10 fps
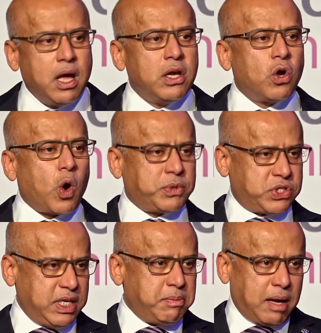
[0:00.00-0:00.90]
Europe's
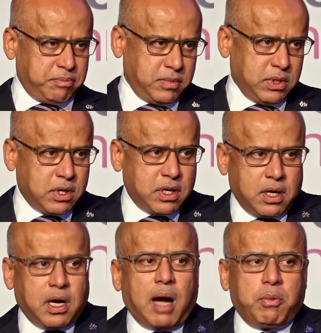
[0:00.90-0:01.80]
CBAM
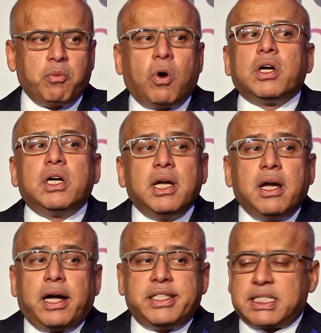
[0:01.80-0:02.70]
carbon border
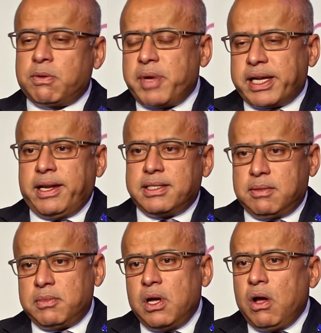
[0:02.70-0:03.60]
adjustment
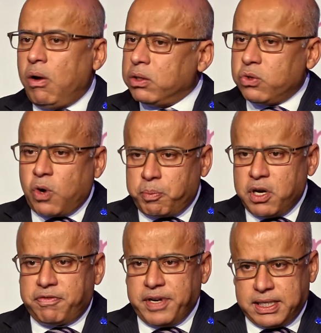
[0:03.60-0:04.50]
mechanism, although not
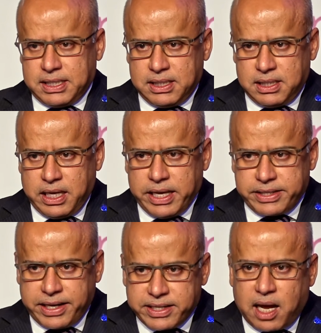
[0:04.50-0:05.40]
perfect, is
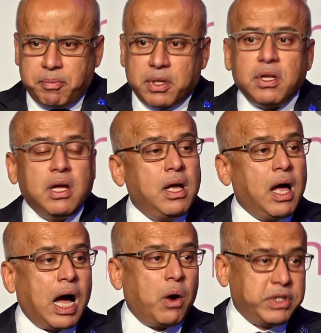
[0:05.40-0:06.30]
an example
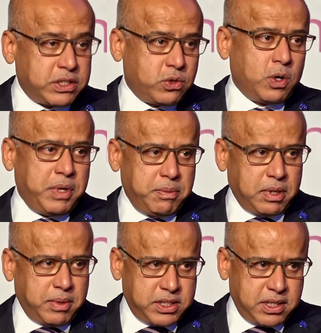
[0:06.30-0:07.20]
how this could be
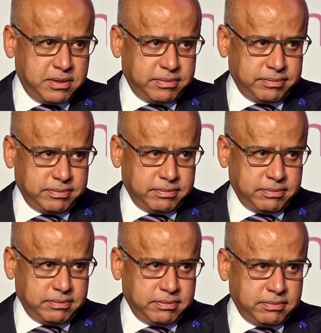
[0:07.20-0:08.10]
implemented.
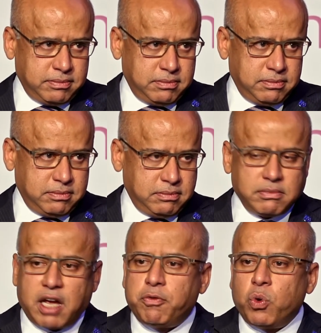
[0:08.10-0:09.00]

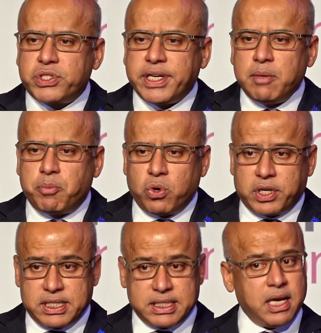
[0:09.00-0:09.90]
By forcing
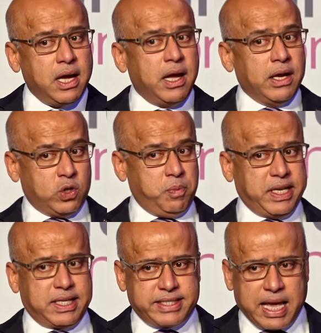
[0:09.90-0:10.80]
importers to
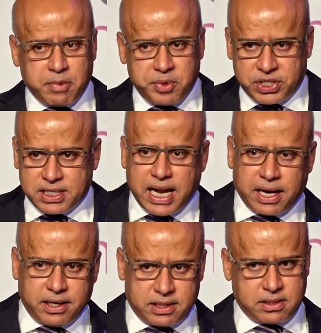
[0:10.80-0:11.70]
meet the same emission
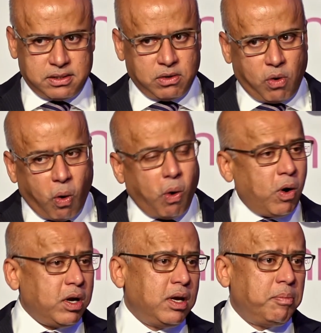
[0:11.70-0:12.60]
standards or
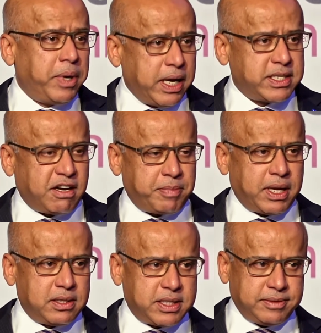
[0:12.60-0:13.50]
pay a tough
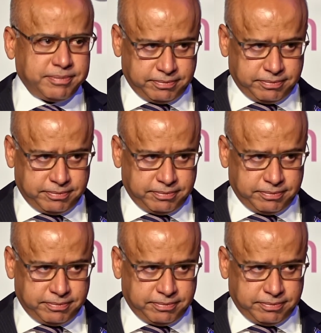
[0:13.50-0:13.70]
penalty.